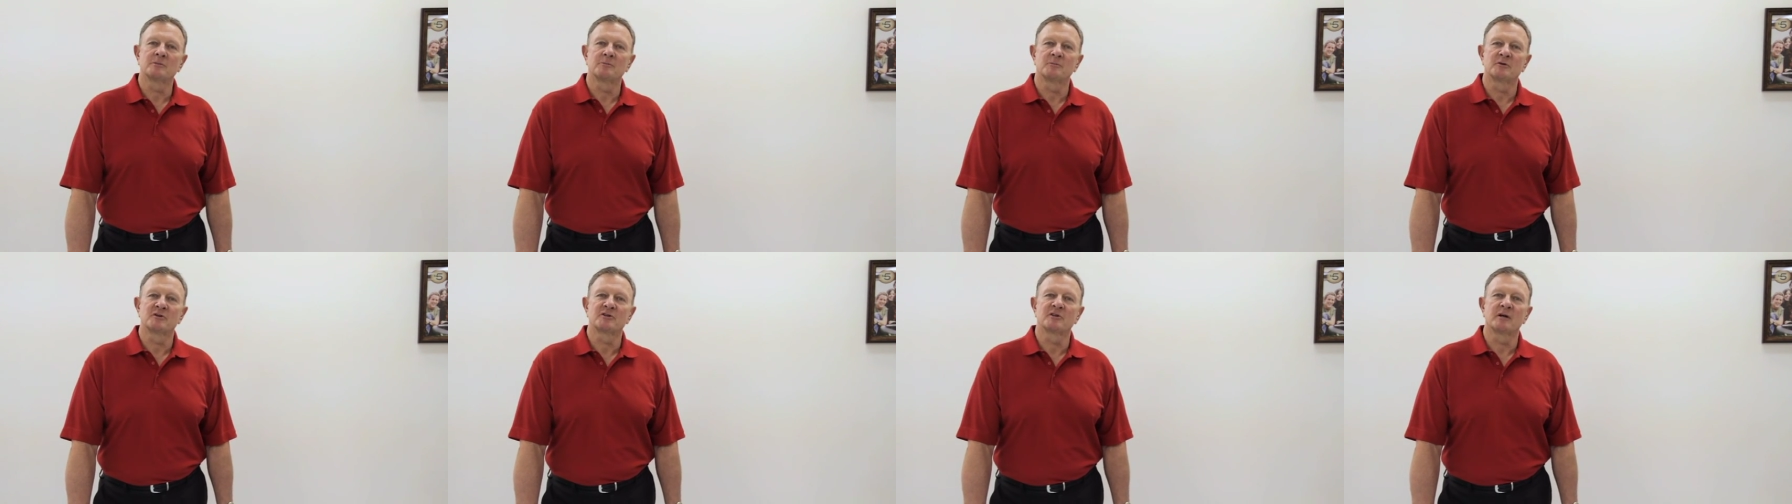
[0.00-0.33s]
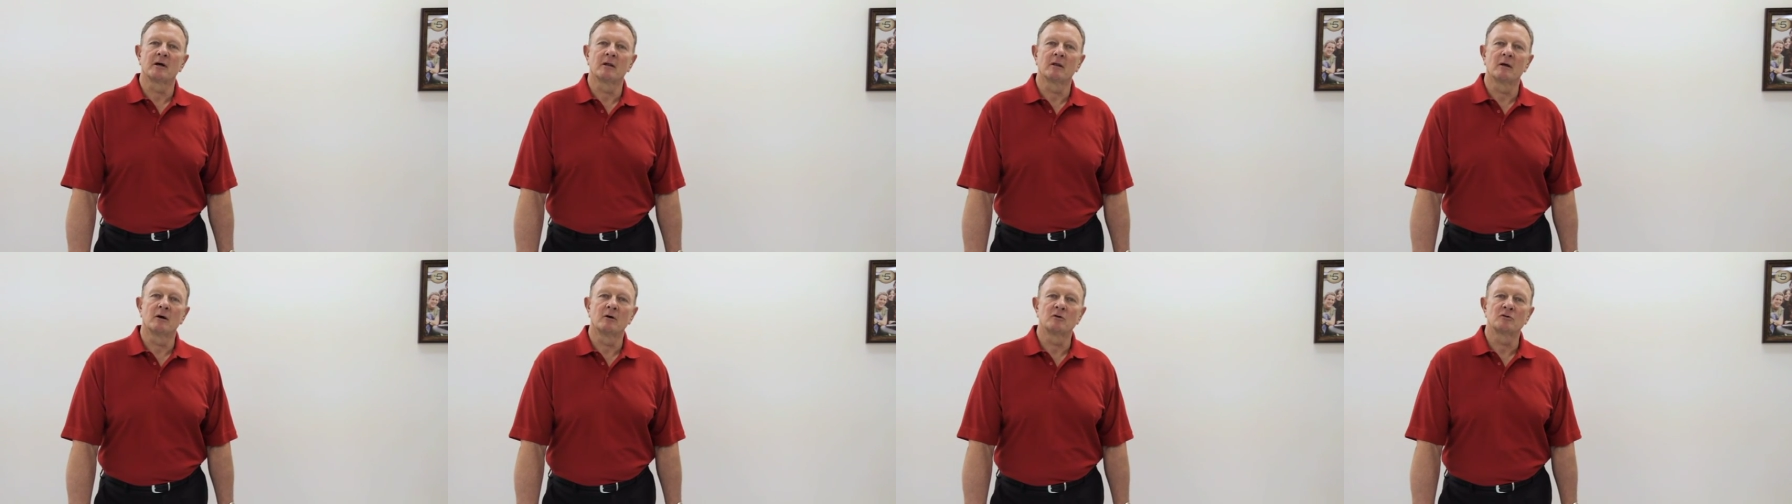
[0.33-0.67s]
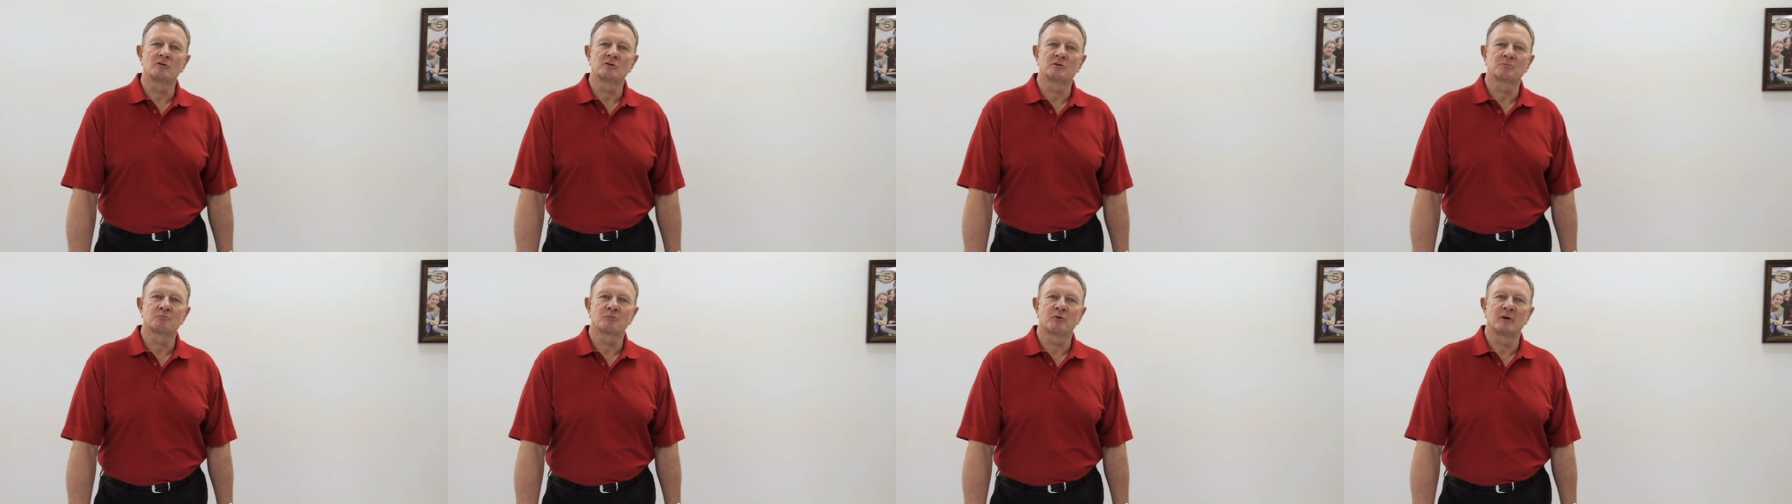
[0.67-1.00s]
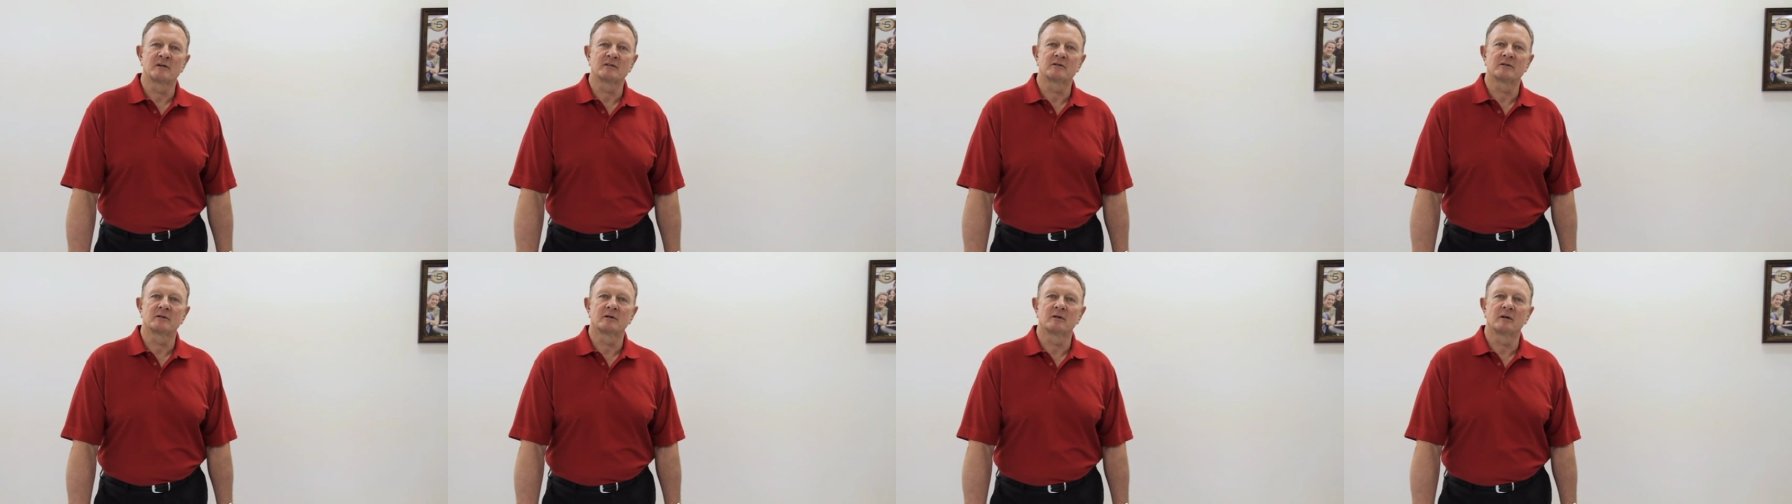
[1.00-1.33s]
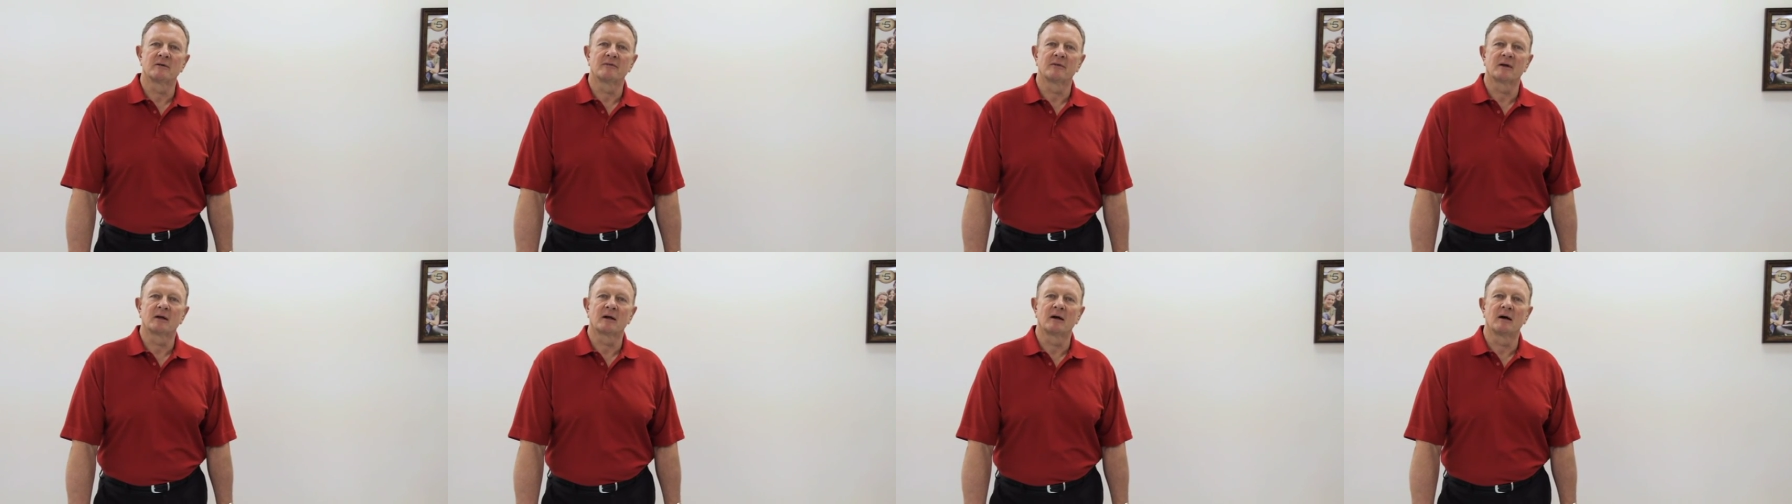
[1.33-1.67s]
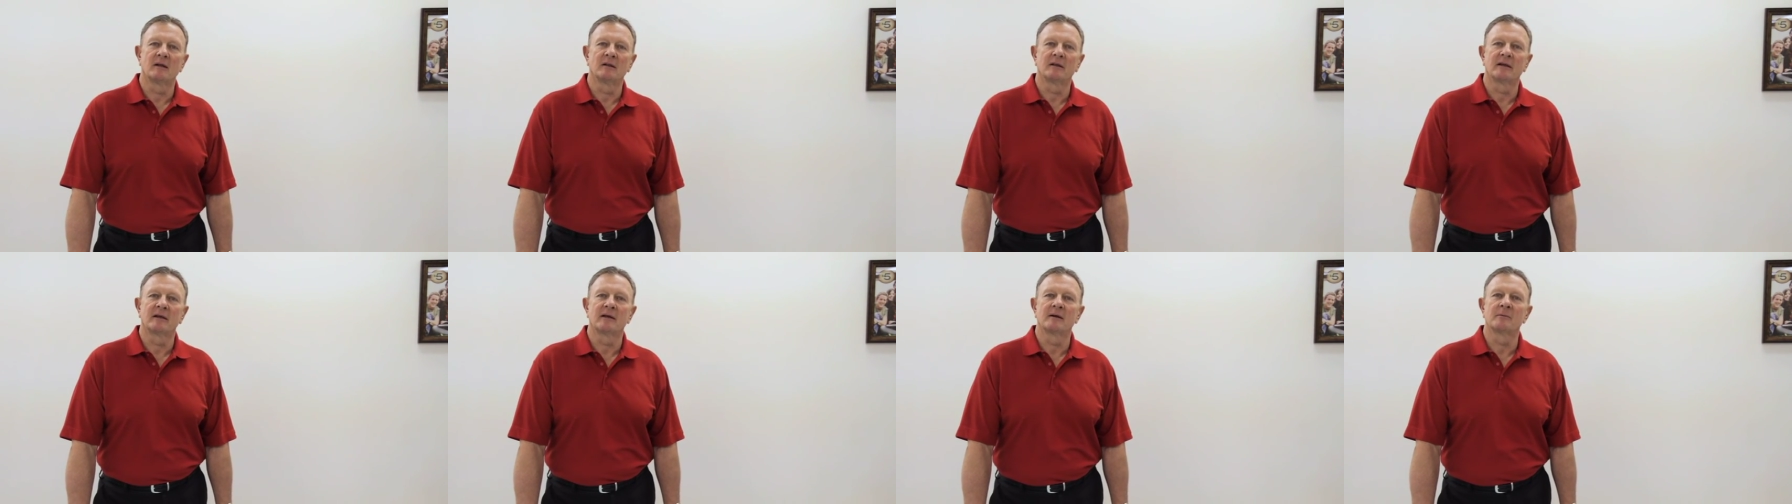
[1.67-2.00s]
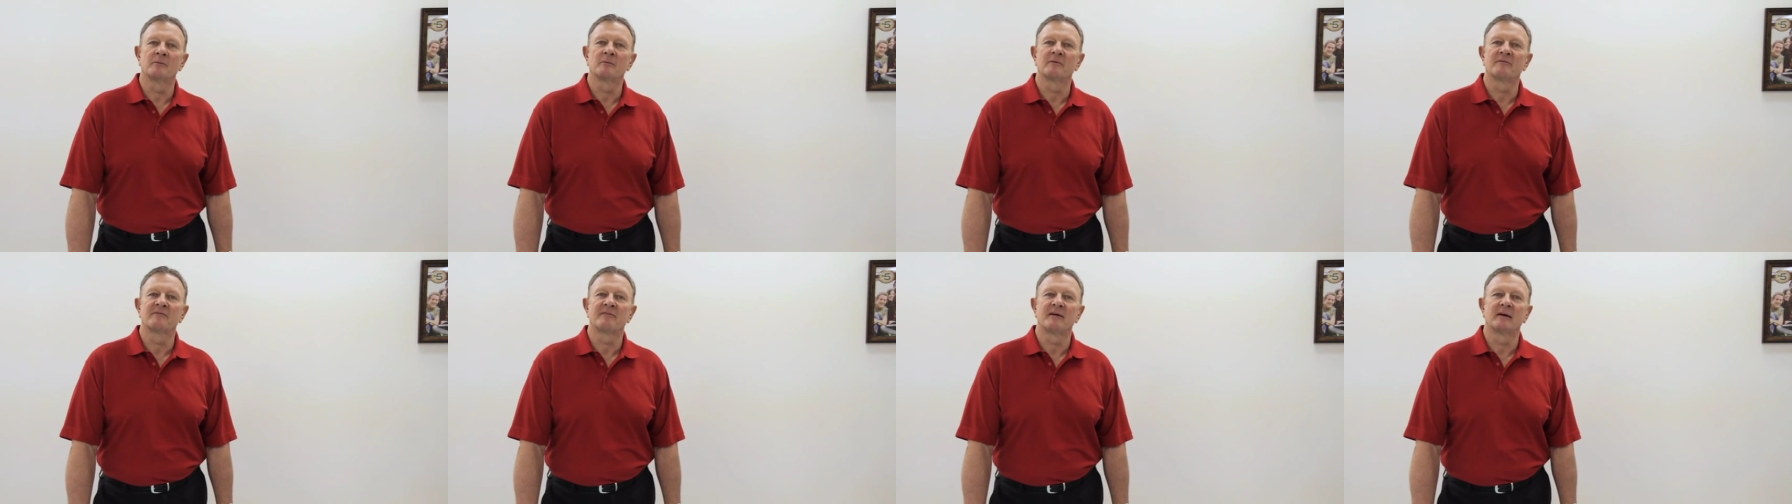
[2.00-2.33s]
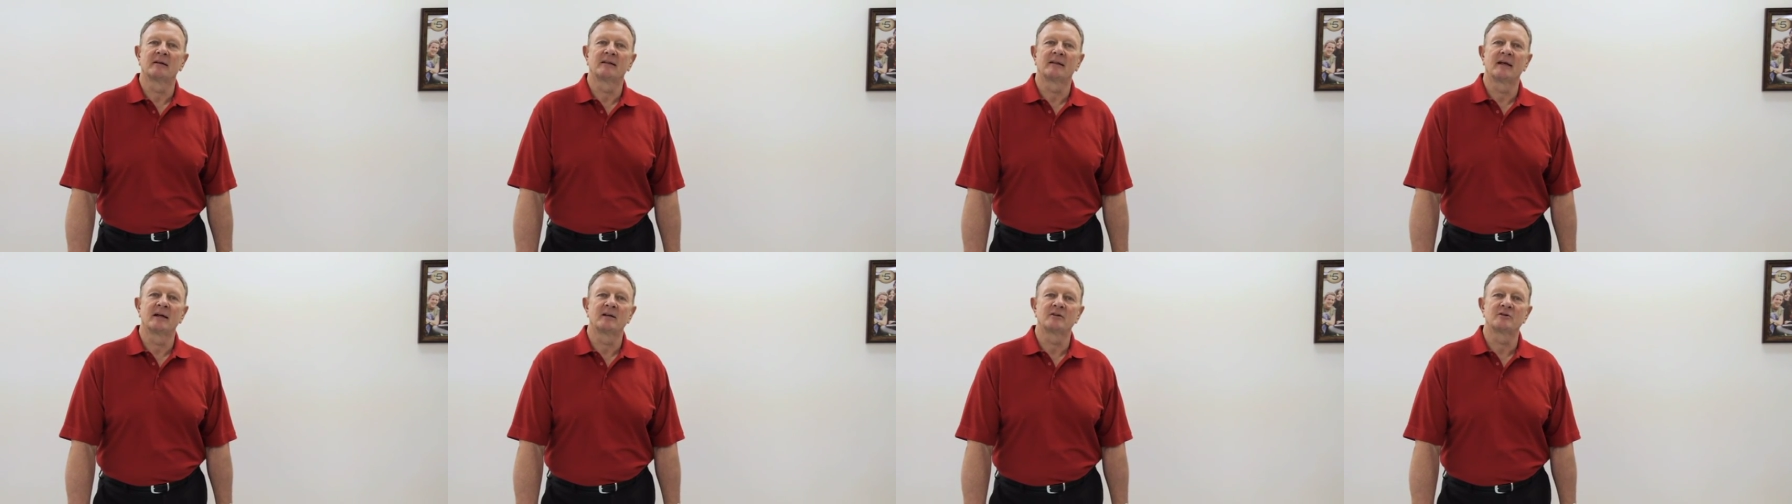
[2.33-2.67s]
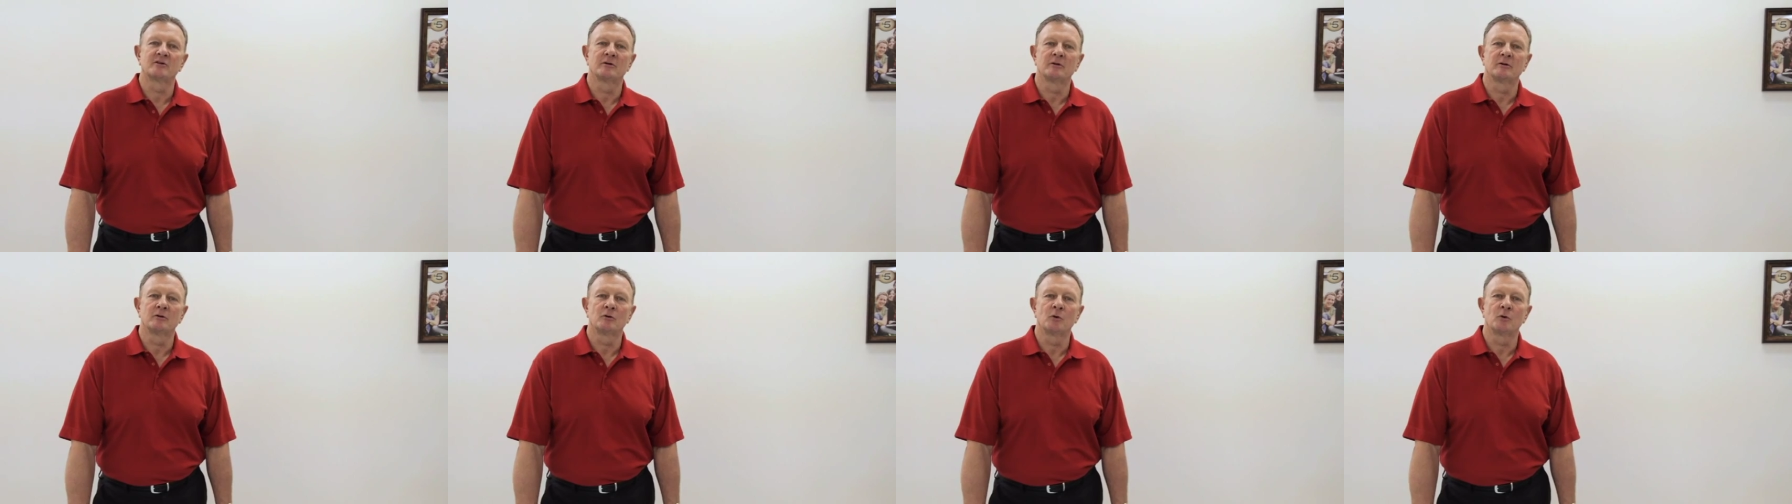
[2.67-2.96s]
Michelle Oates, president of the Colin Giblin Foundation,